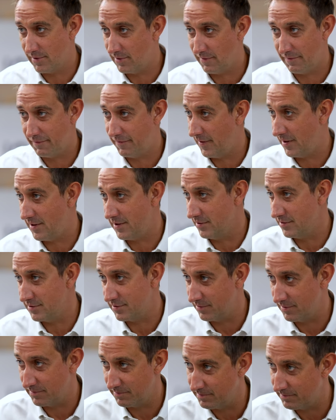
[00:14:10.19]
the
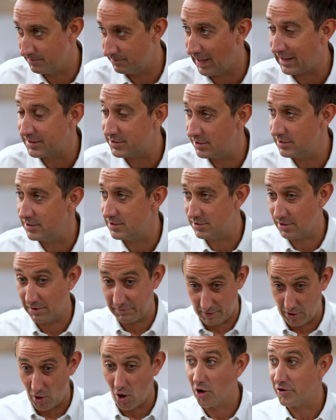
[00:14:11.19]
figures are matching
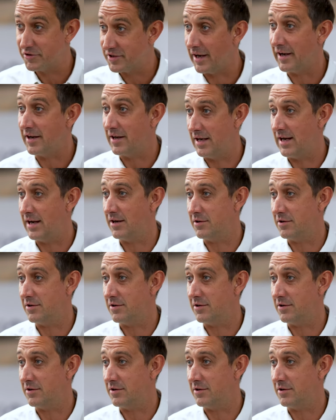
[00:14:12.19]
themselves. They are taking